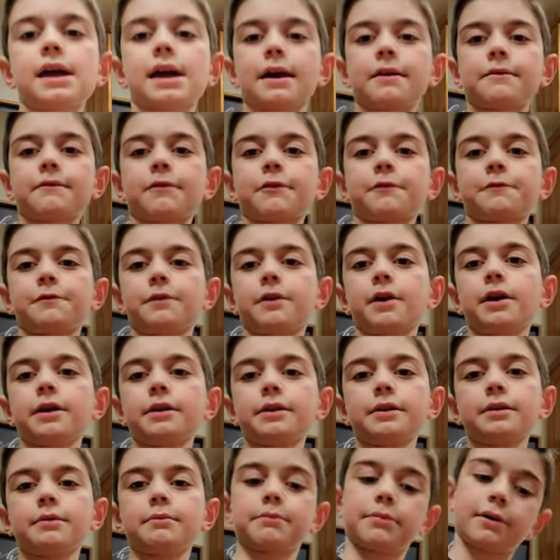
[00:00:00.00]
and for fun,
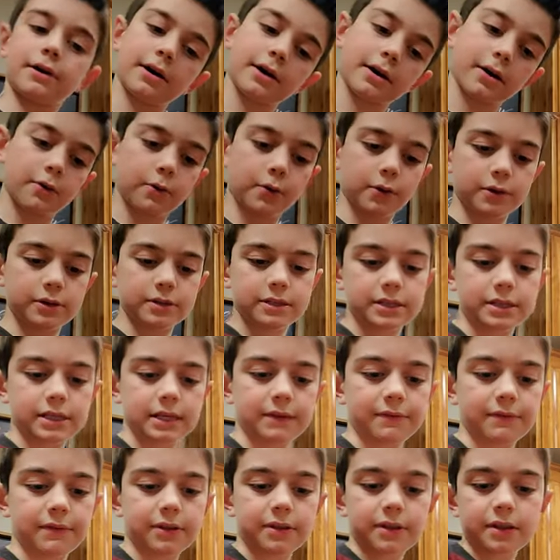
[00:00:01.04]
but of course,
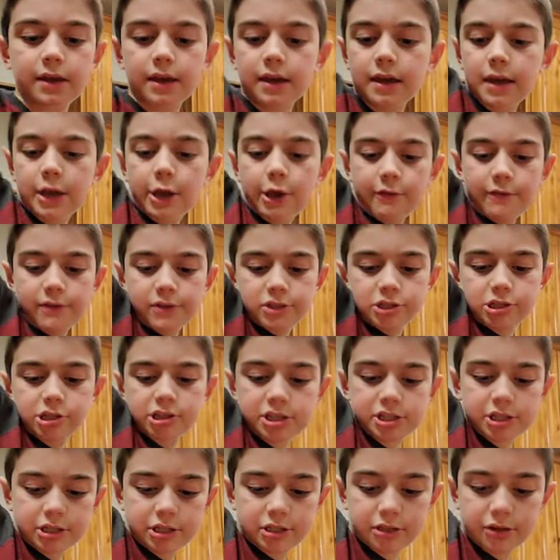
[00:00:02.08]
even if it's
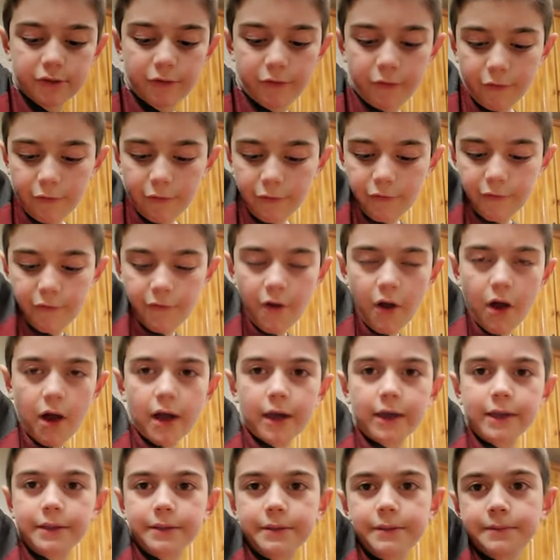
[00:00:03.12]
just for
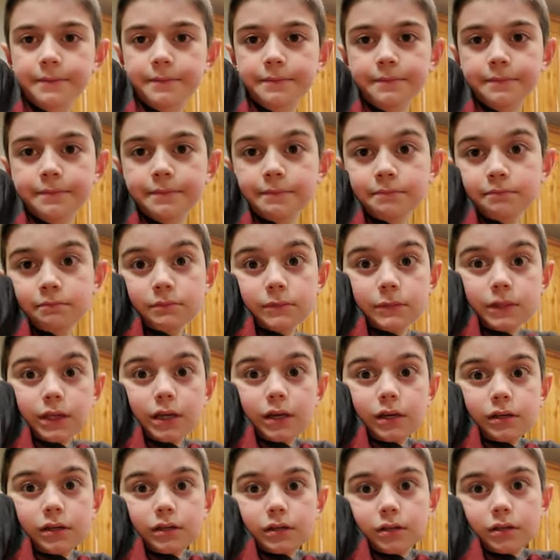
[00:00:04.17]
fun,
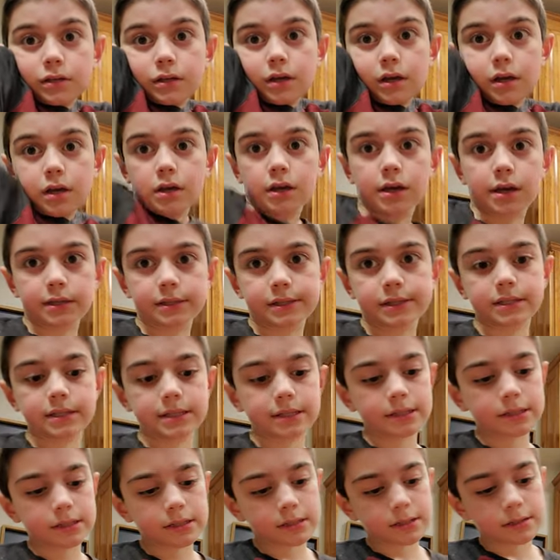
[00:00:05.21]

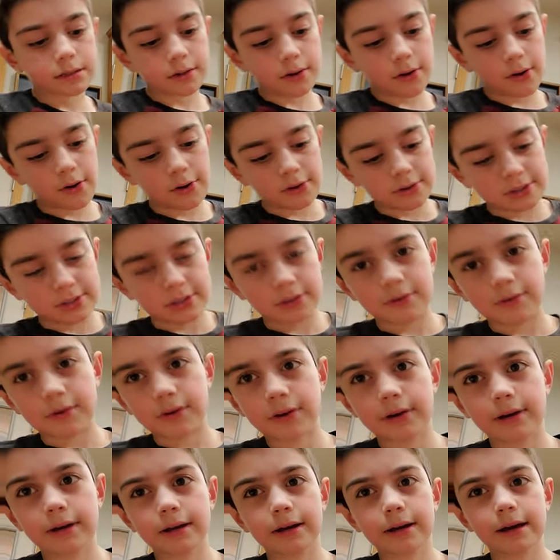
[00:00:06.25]
it's also
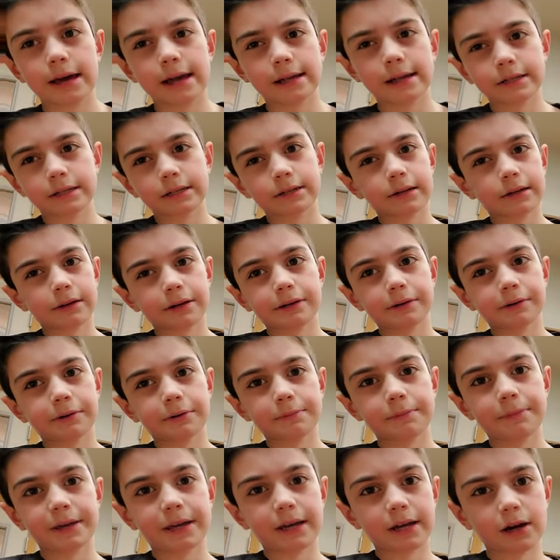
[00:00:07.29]
gonna end
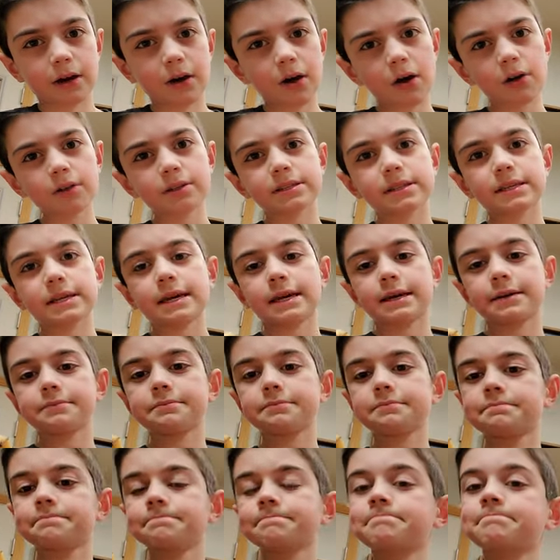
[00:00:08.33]
up being content
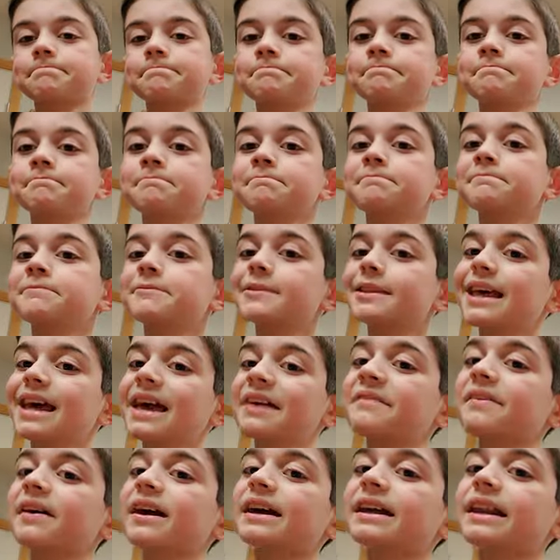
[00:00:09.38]

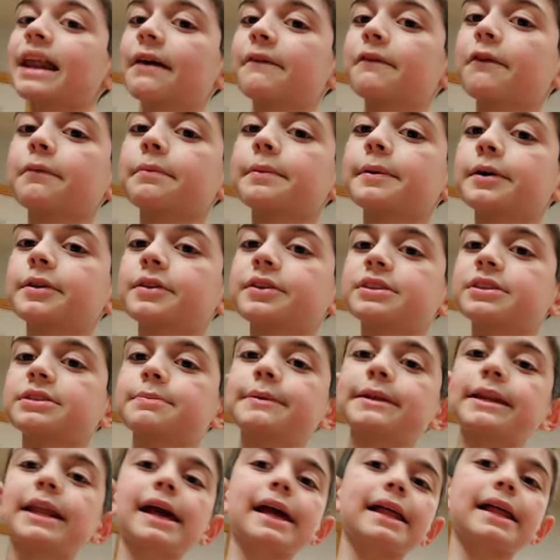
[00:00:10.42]
if I can ever peel this
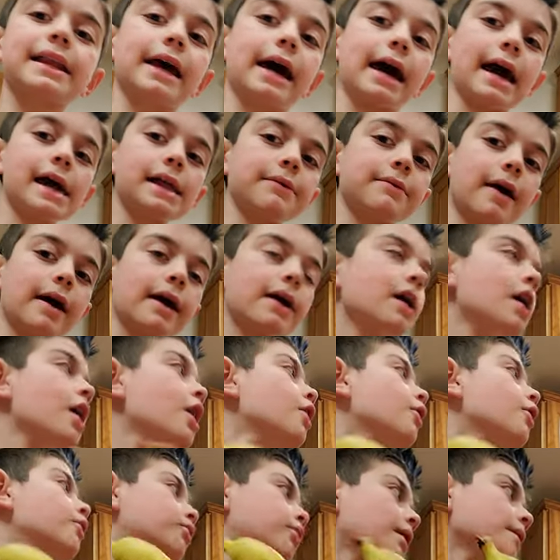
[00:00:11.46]
banana. Anyway,
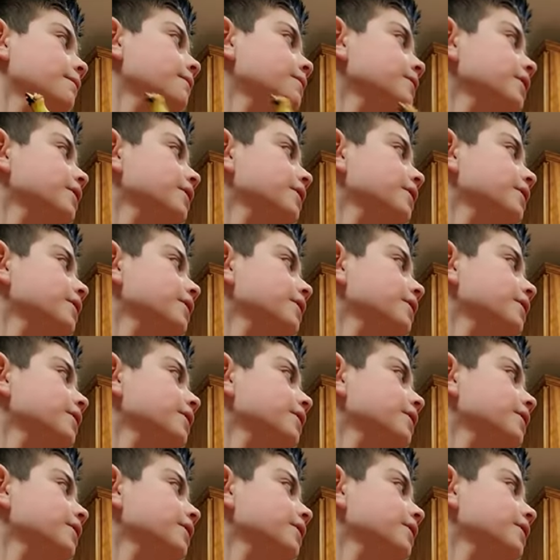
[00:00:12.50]
what we're